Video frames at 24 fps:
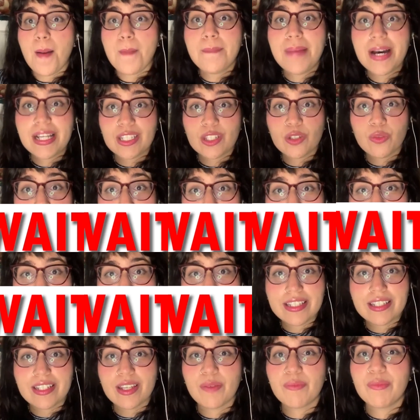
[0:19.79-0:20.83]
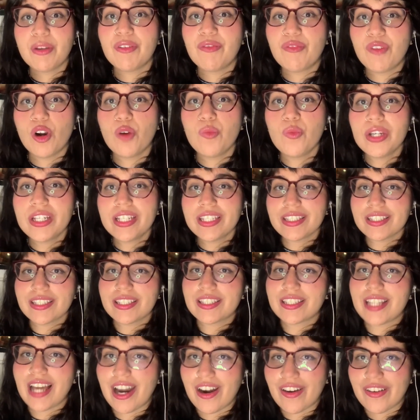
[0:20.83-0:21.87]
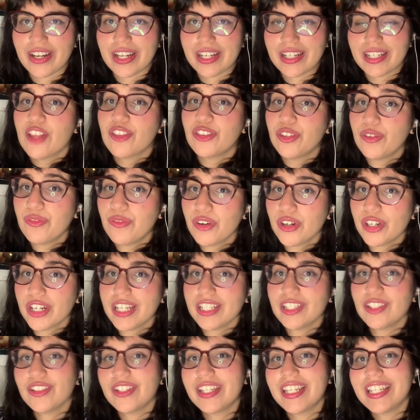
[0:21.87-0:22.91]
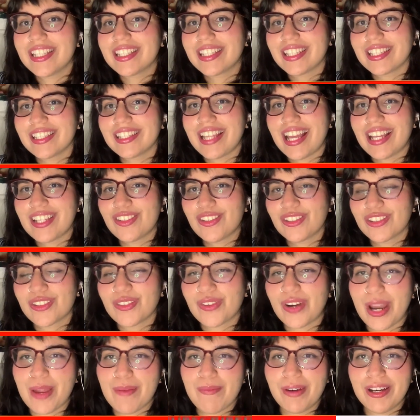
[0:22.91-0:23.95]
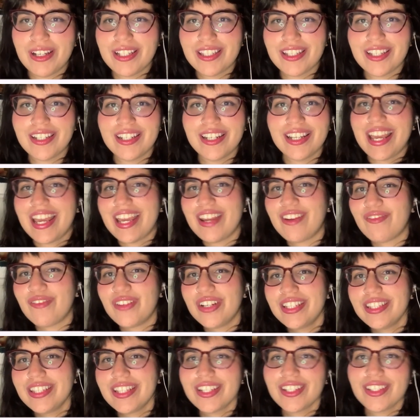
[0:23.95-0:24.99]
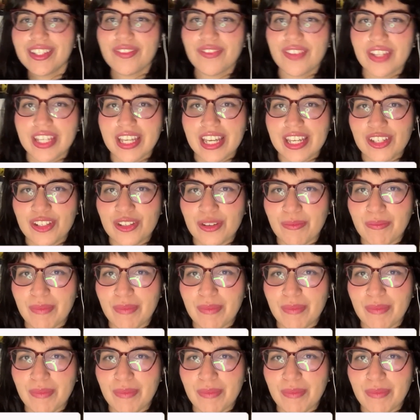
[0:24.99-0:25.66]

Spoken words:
But wait, before we get started, don't forget to hit that subscribe button and ring the notification